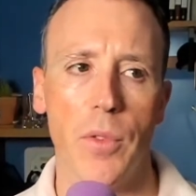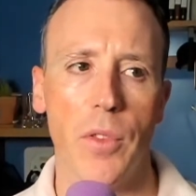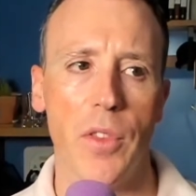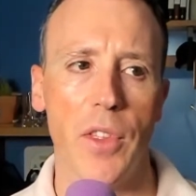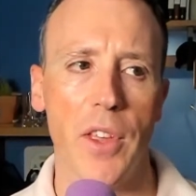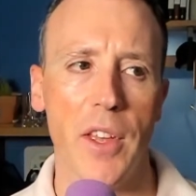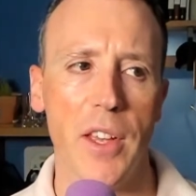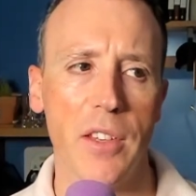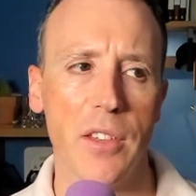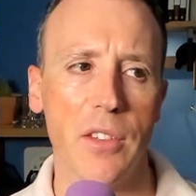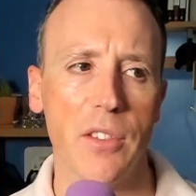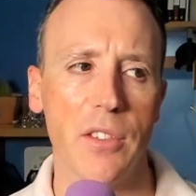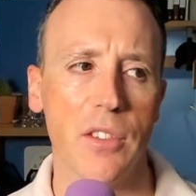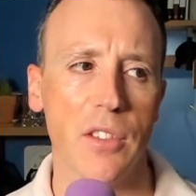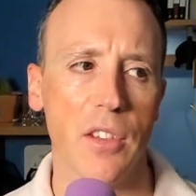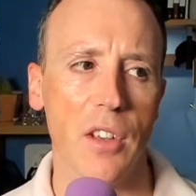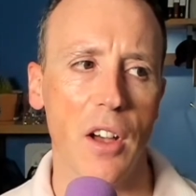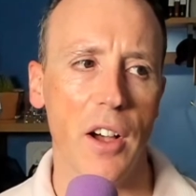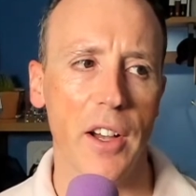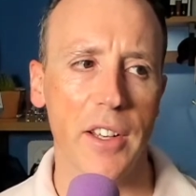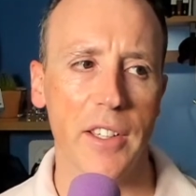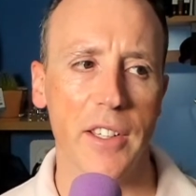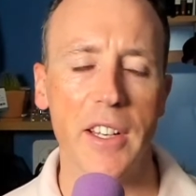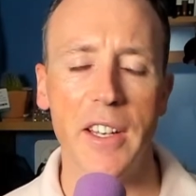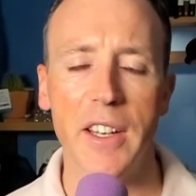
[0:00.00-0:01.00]
This
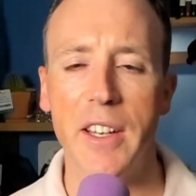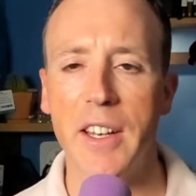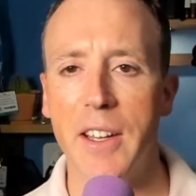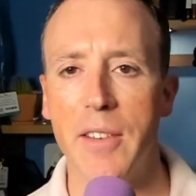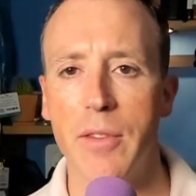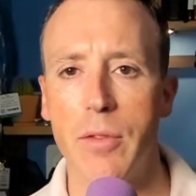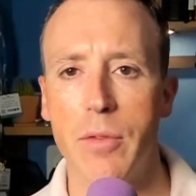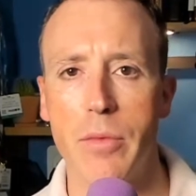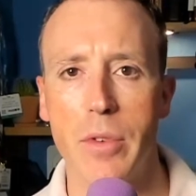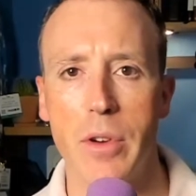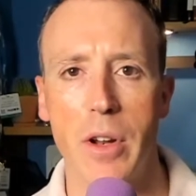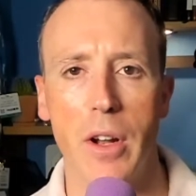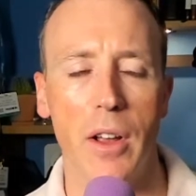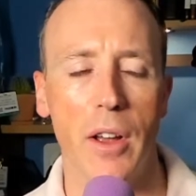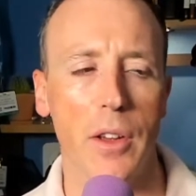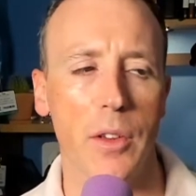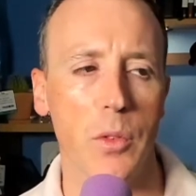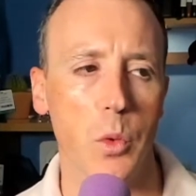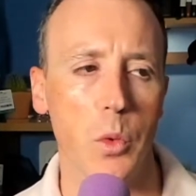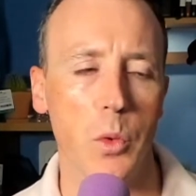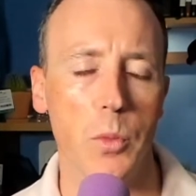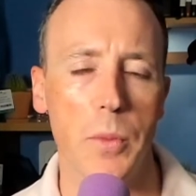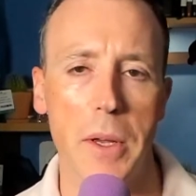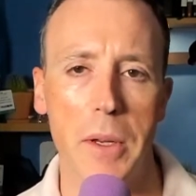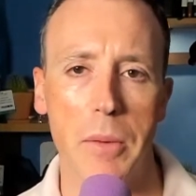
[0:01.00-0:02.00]
I didn't even
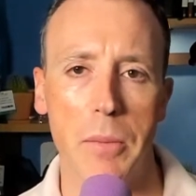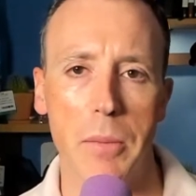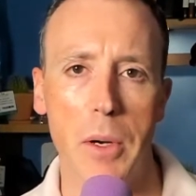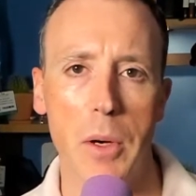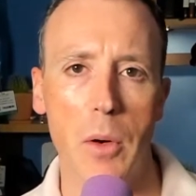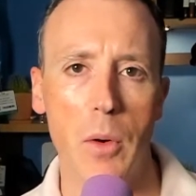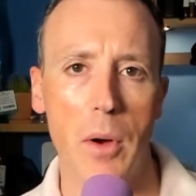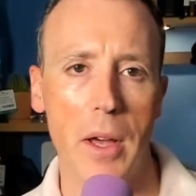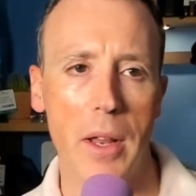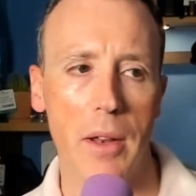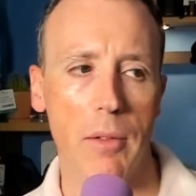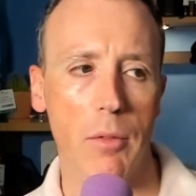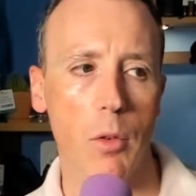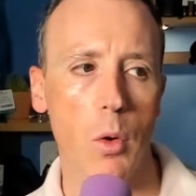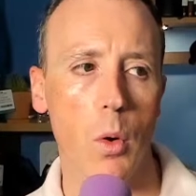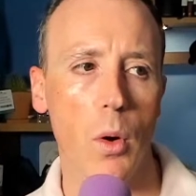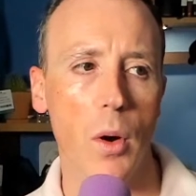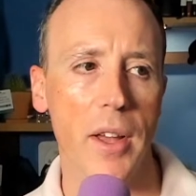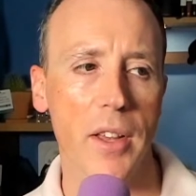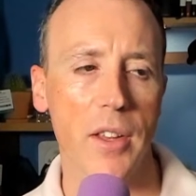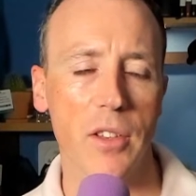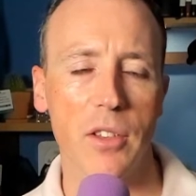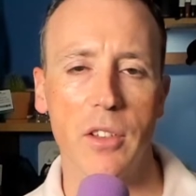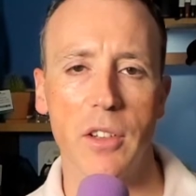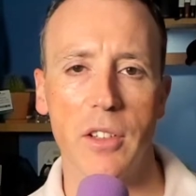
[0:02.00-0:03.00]
realize was being built, and I'm
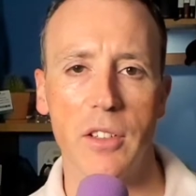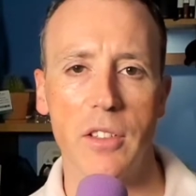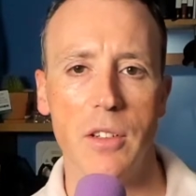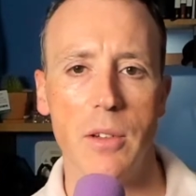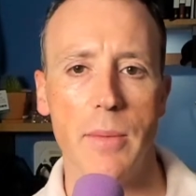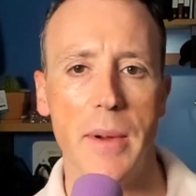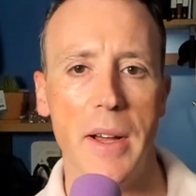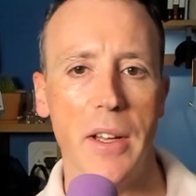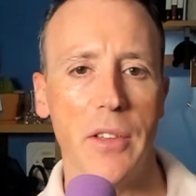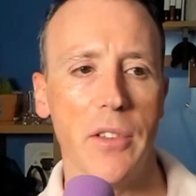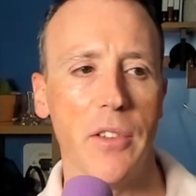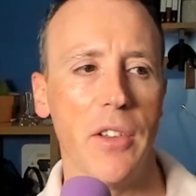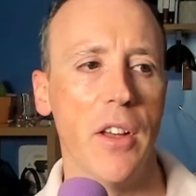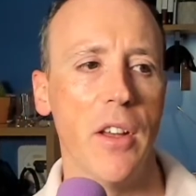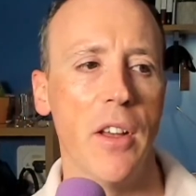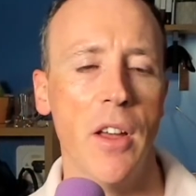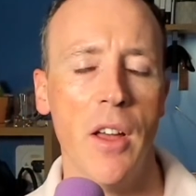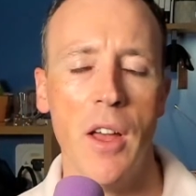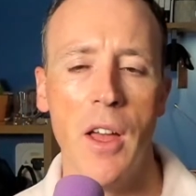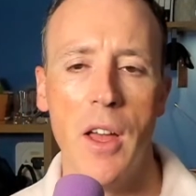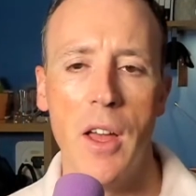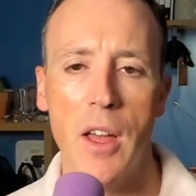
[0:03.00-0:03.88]
quite excited about it.